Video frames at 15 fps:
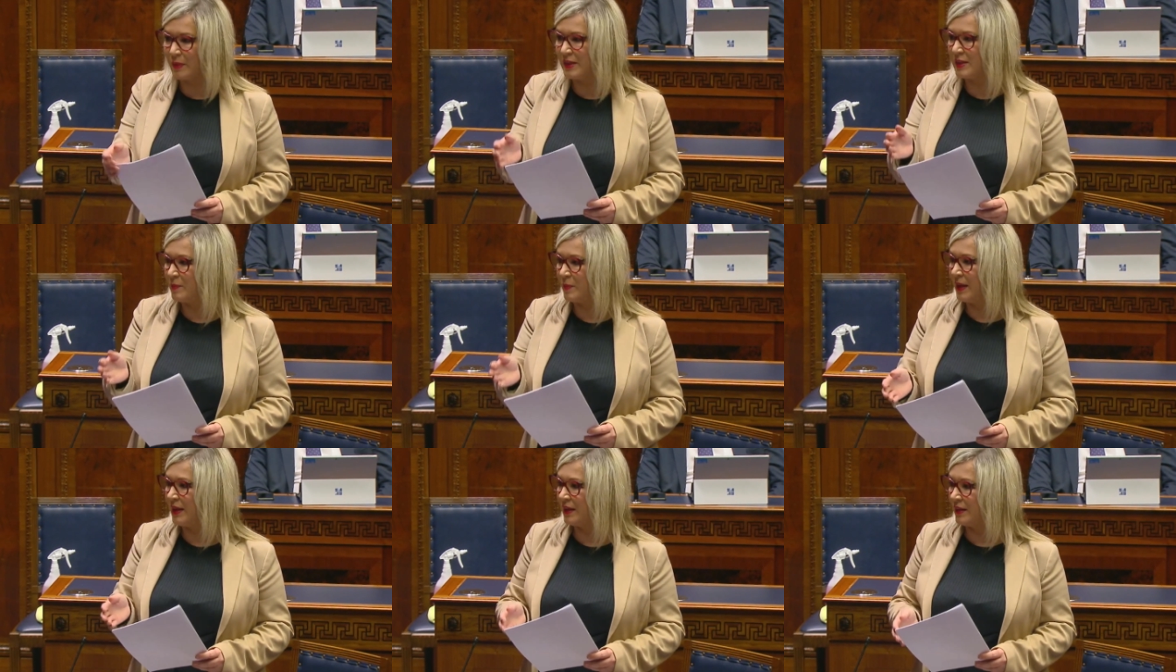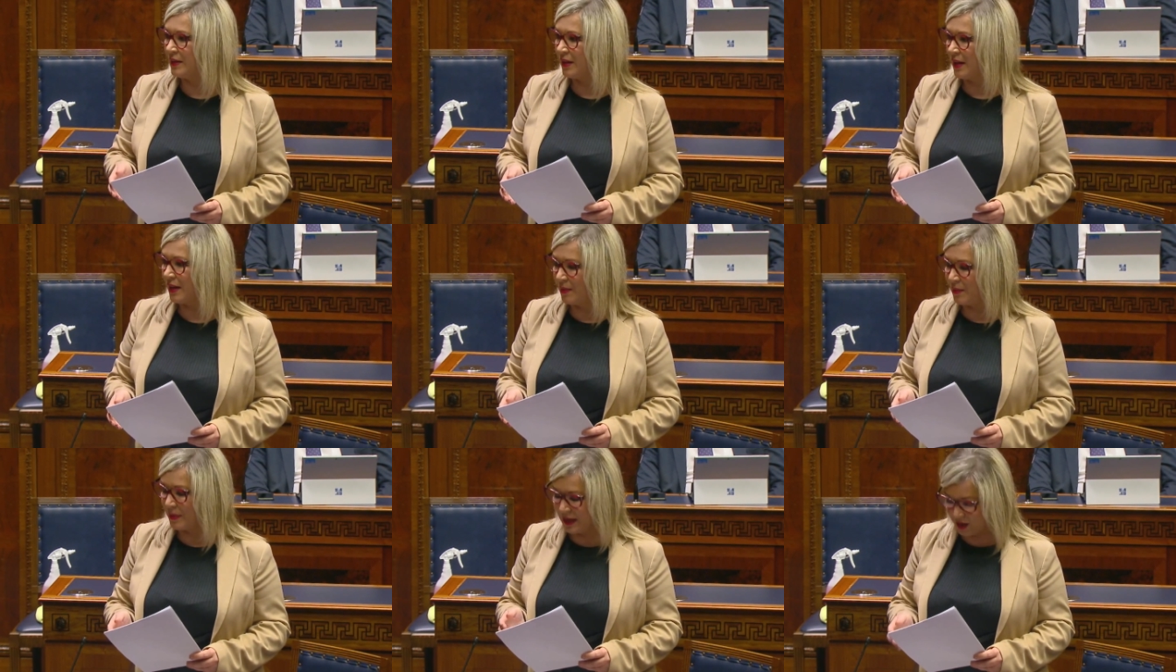we speak
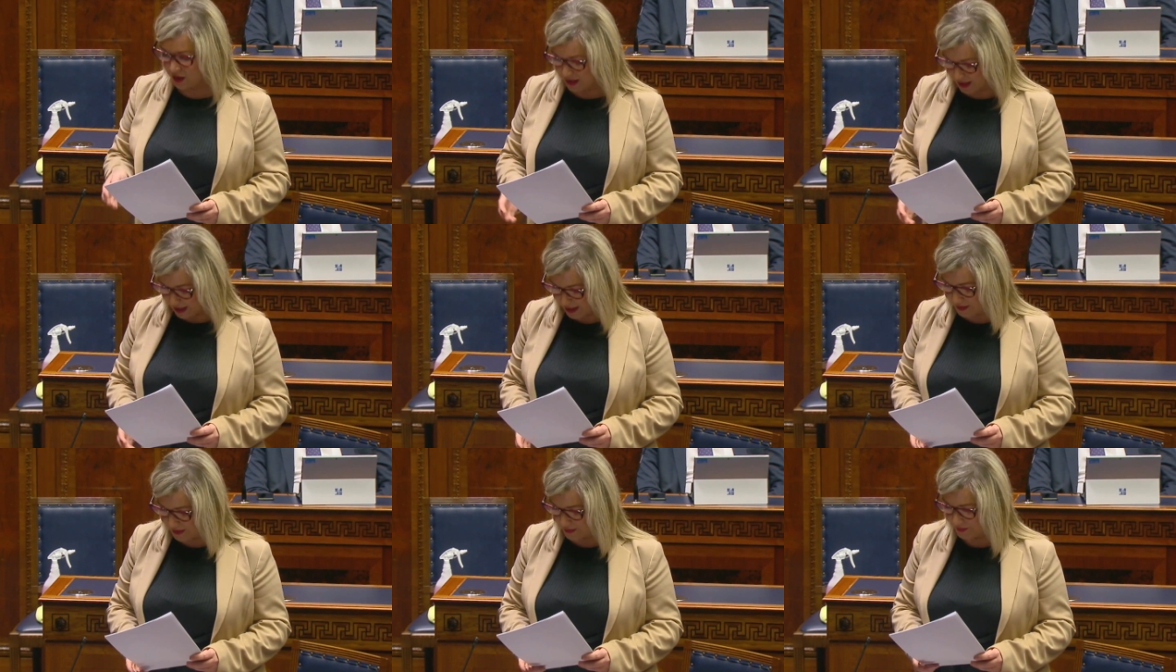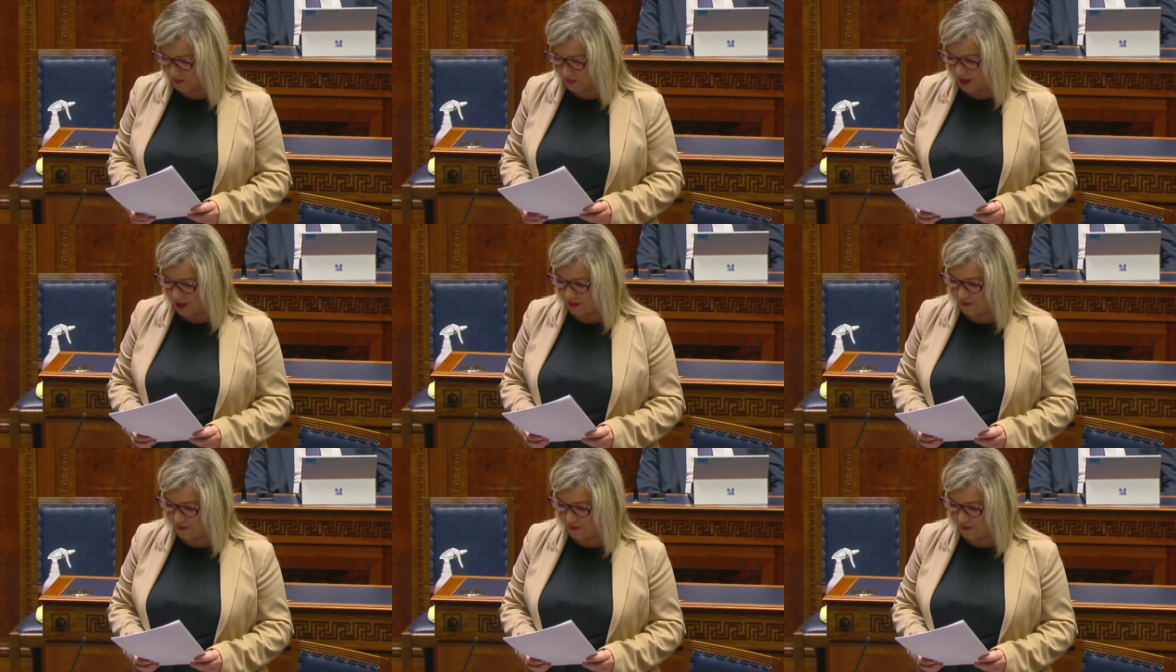uh, here today,